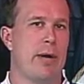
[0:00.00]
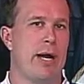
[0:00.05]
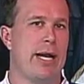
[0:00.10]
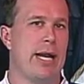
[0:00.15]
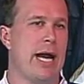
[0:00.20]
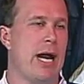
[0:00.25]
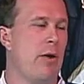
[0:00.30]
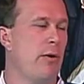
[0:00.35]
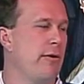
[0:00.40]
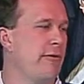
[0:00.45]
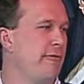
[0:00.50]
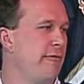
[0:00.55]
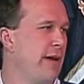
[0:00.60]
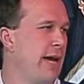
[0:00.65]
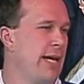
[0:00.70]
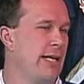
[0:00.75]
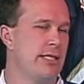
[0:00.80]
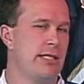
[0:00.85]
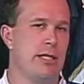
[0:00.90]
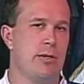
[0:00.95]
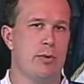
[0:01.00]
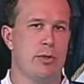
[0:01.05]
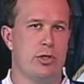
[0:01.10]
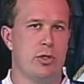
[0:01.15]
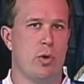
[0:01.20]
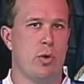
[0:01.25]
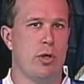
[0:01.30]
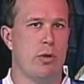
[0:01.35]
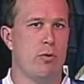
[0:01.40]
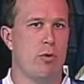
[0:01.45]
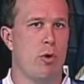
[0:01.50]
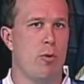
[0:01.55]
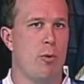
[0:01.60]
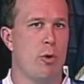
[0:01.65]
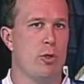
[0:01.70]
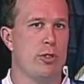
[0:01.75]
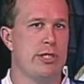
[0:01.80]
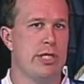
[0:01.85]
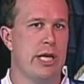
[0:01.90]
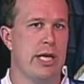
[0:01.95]
right now in fantasy with Tony
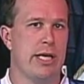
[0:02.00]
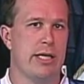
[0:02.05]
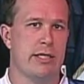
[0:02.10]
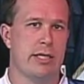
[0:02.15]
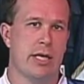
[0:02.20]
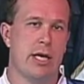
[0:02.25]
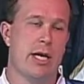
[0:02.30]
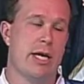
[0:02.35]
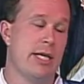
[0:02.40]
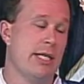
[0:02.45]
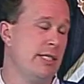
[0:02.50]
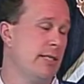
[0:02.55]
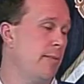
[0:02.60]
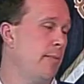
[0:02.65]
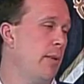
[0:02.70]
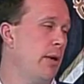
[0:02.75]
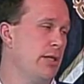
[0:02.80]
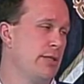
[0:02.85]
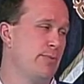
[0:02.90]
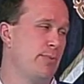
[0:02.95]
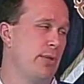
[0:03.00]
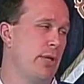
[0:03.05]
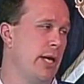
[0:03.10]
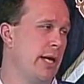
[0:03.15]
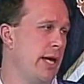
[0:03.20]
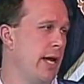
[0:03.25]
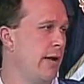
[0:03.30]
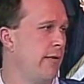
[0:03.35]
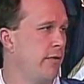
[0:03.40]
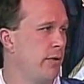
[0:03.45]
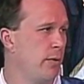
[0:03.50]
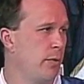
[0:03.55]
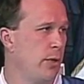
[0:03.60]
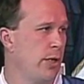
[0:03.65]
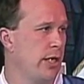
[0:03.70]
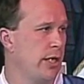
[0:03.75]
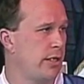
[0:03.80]
Romo dinged he's a must play every week.